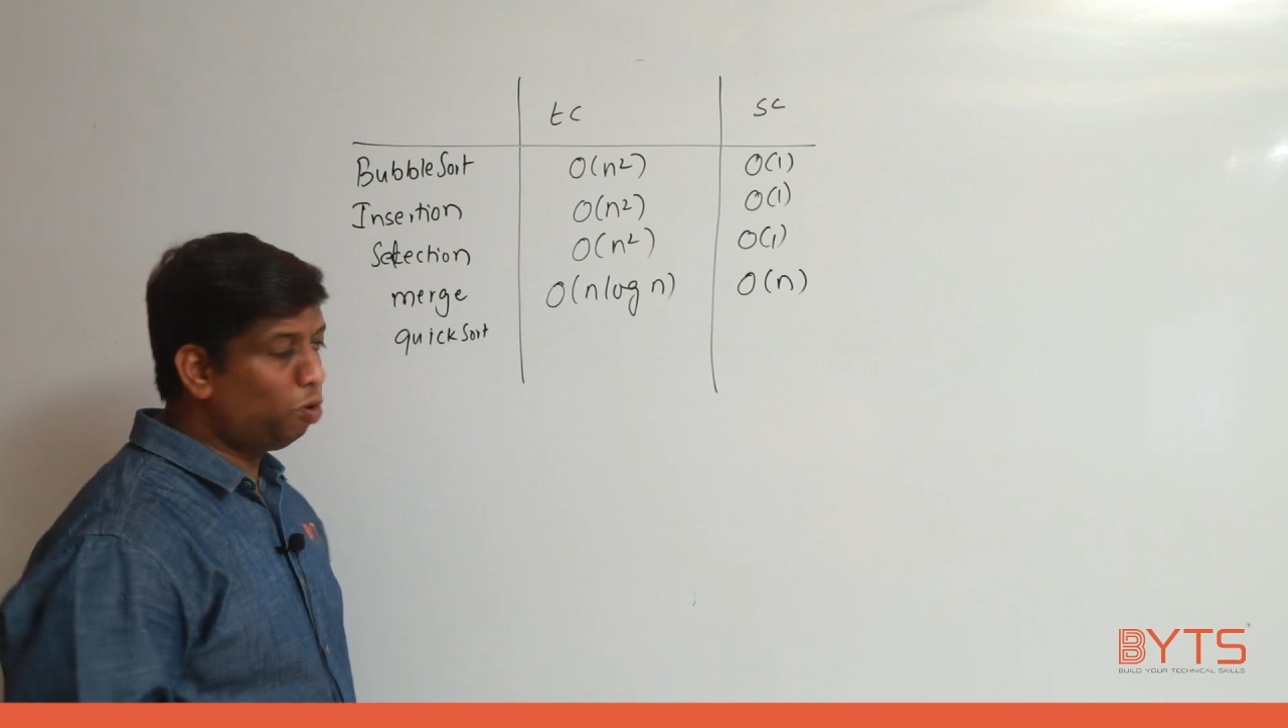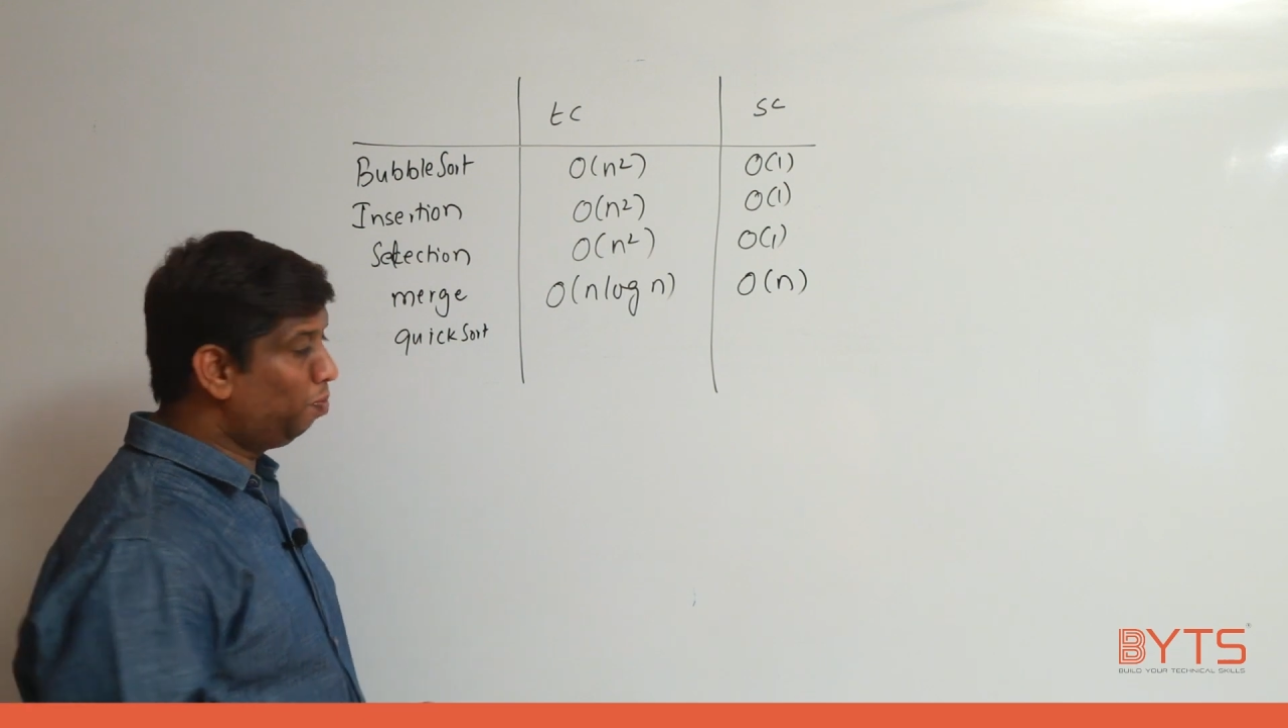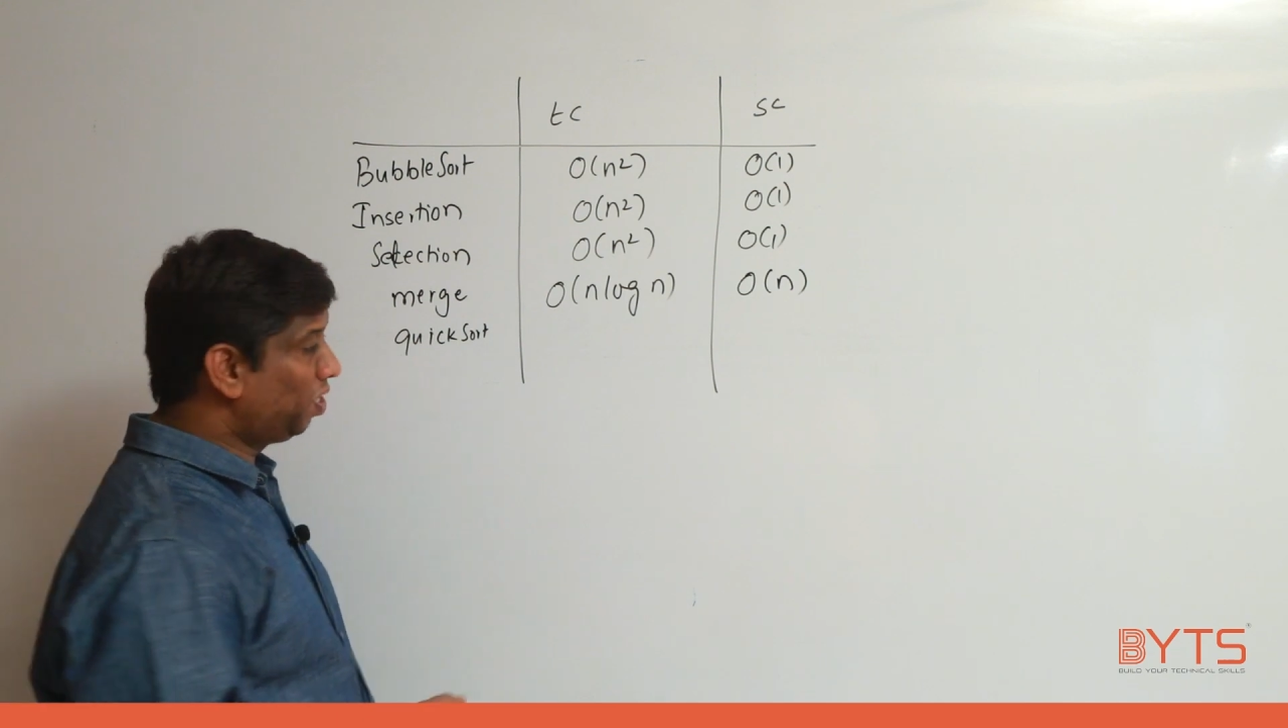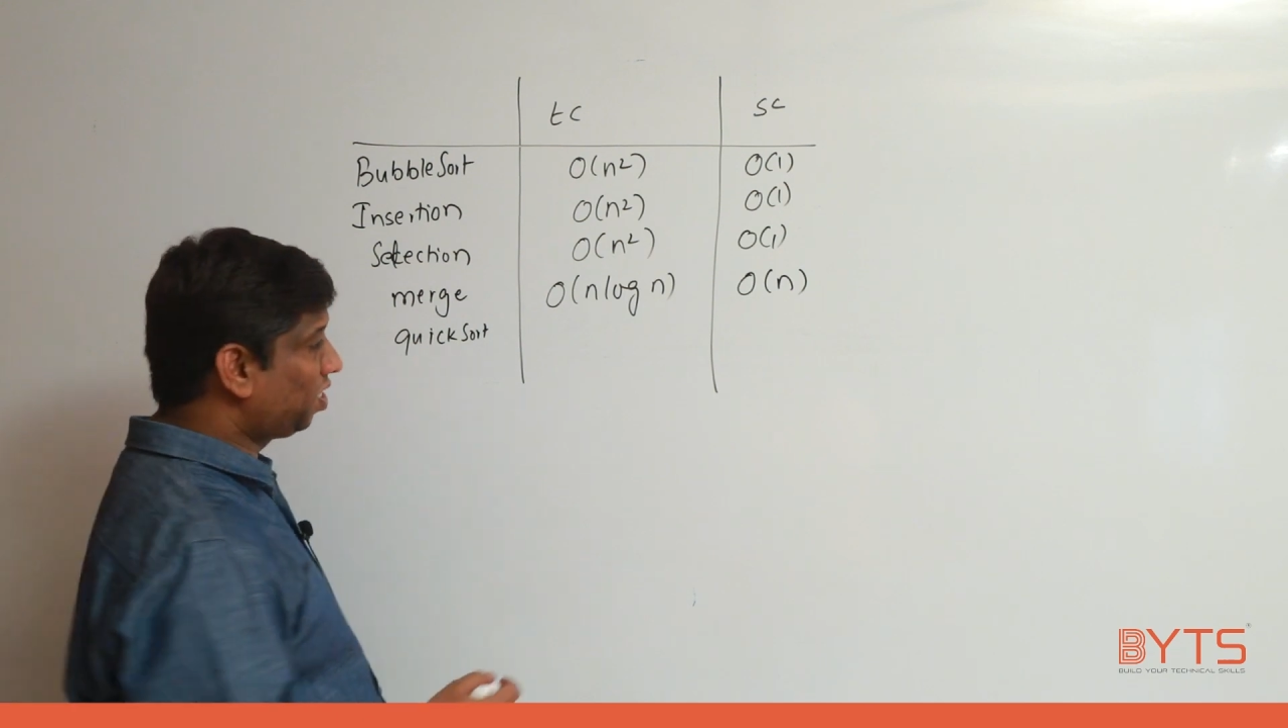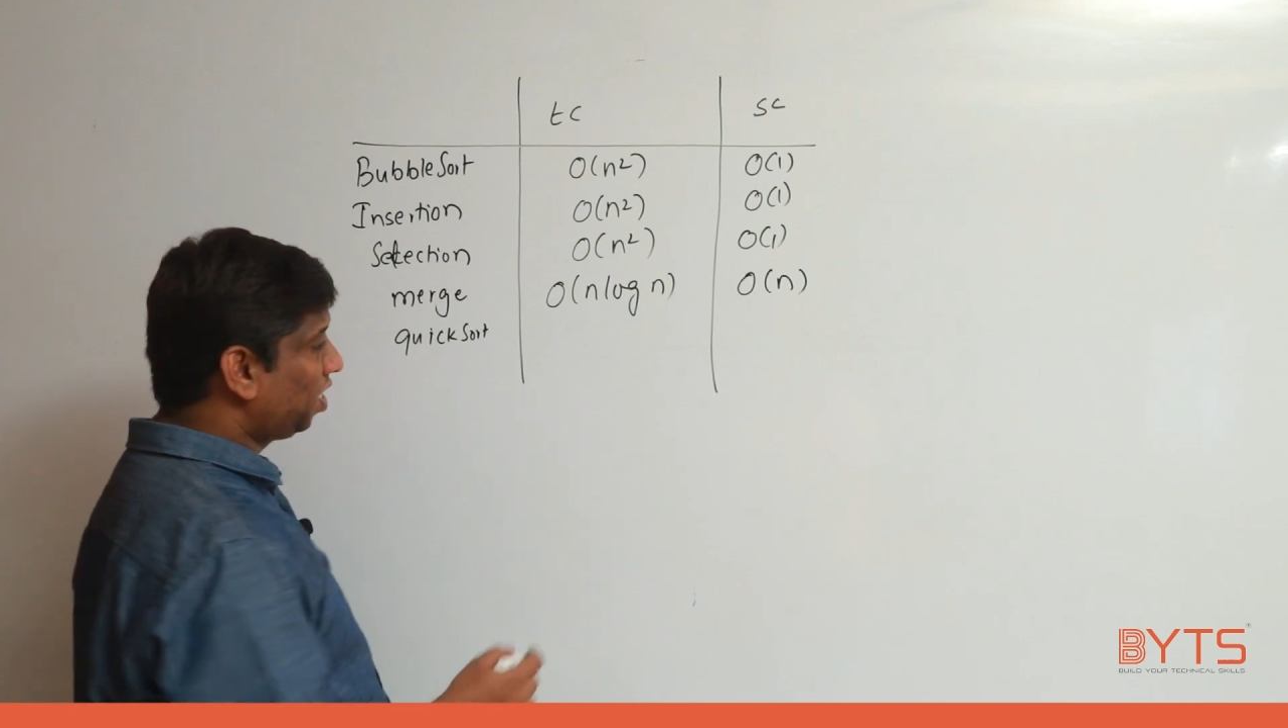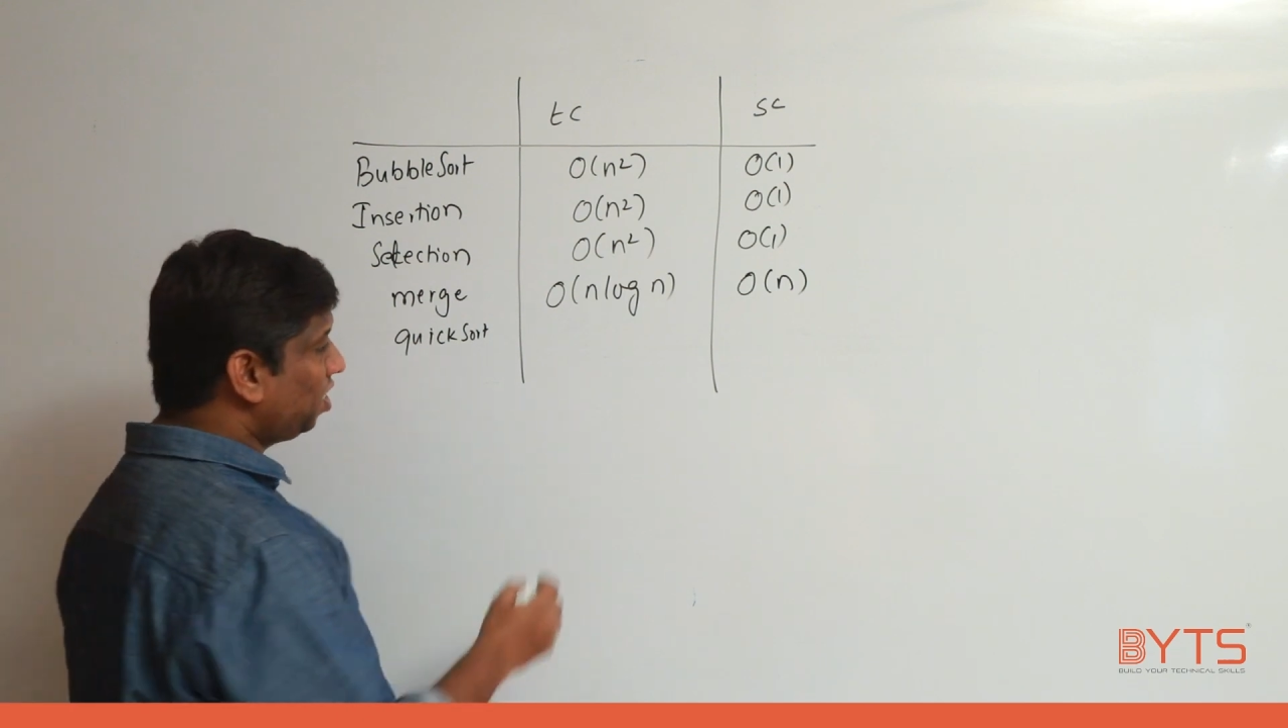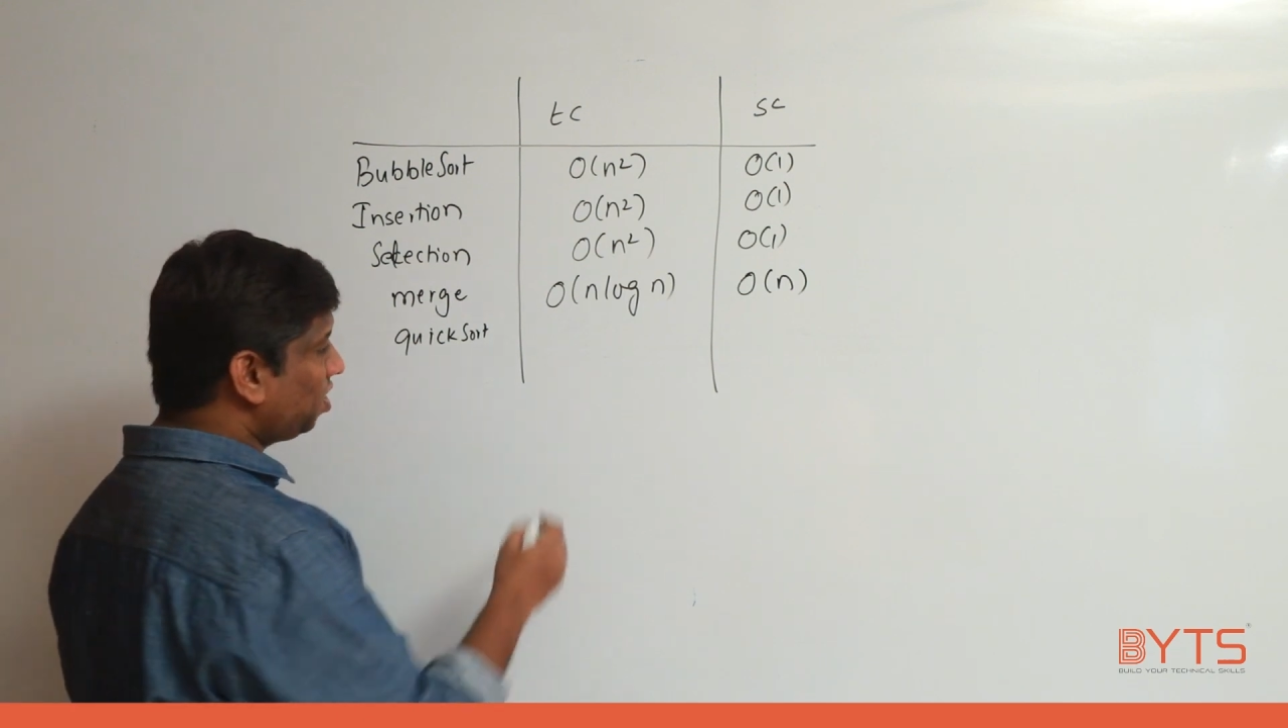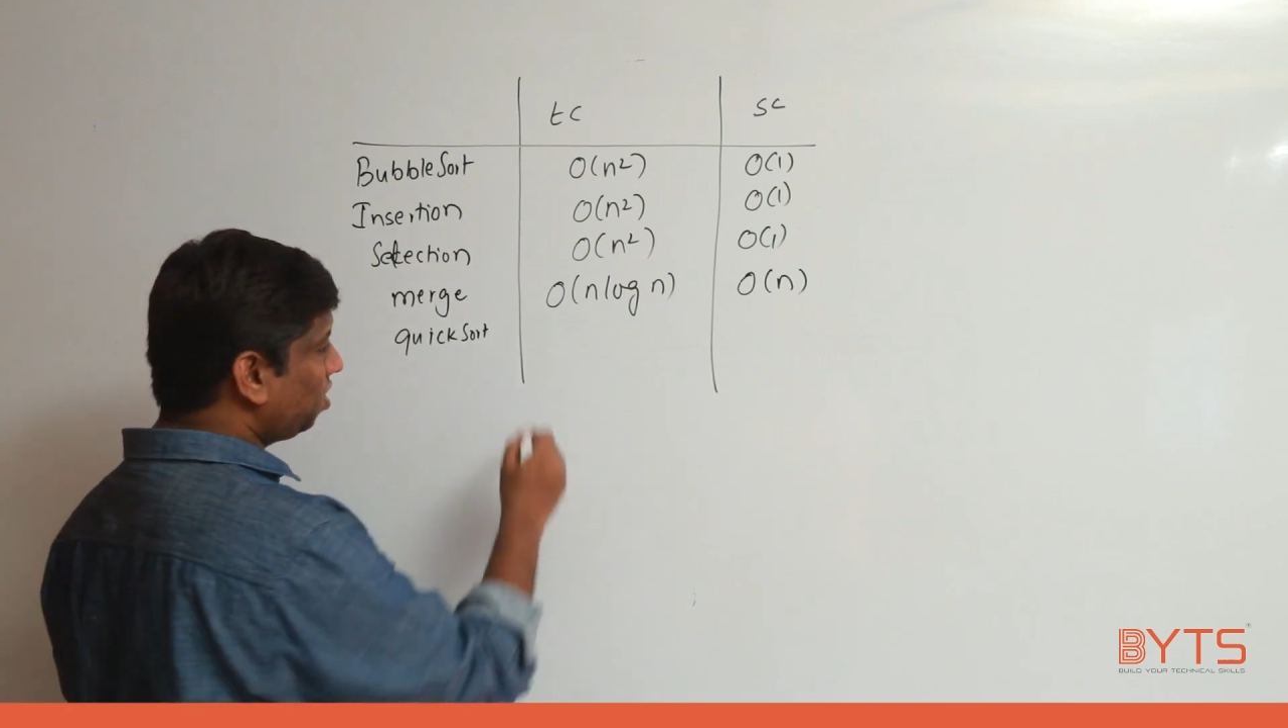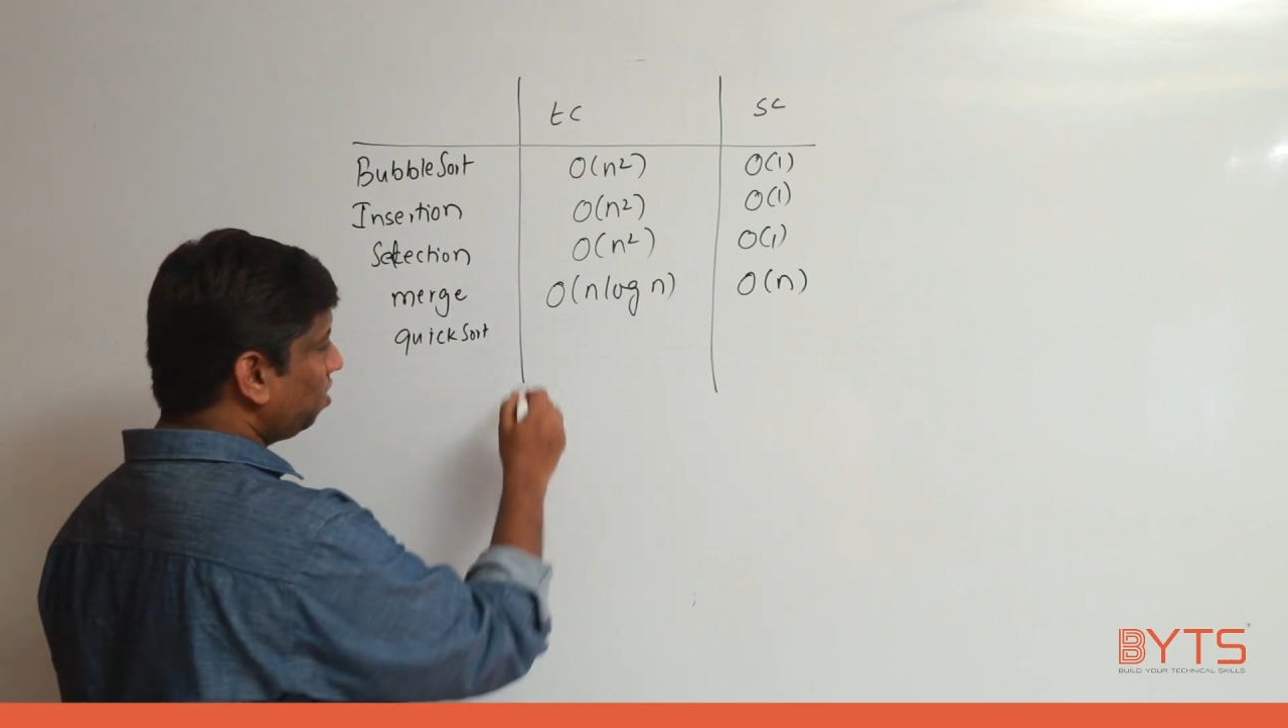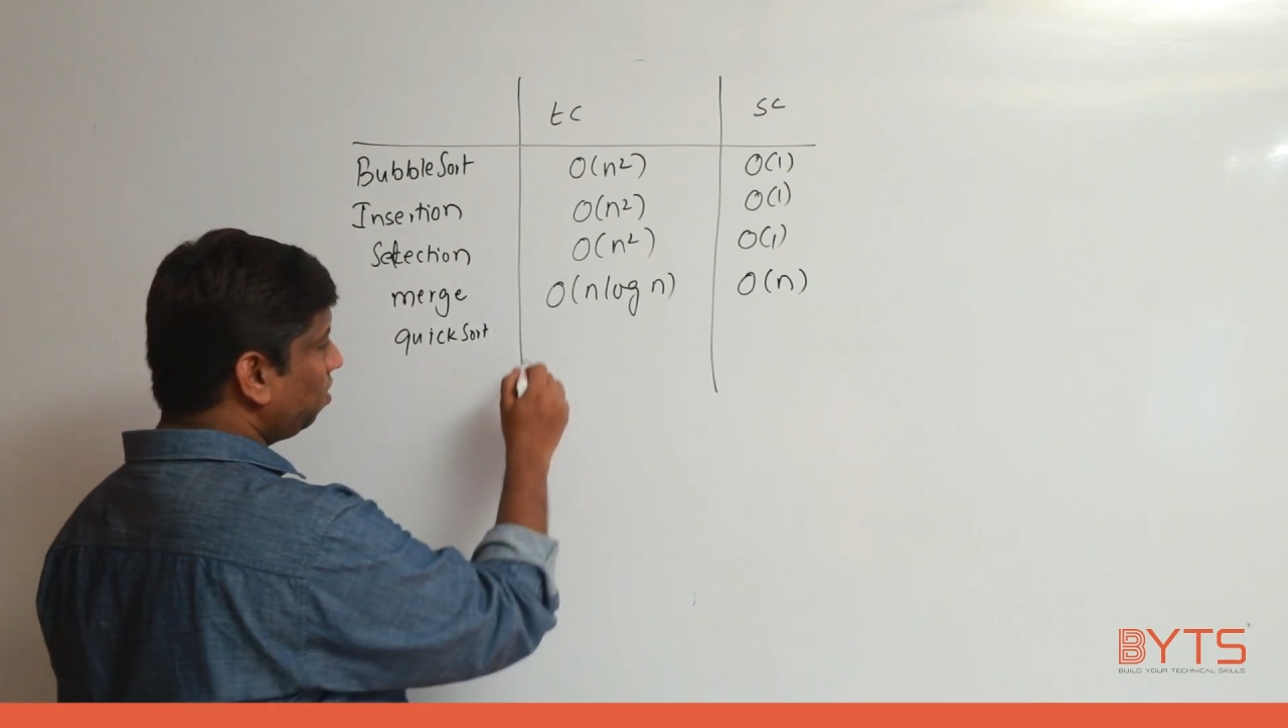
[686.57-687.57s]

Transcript: about best case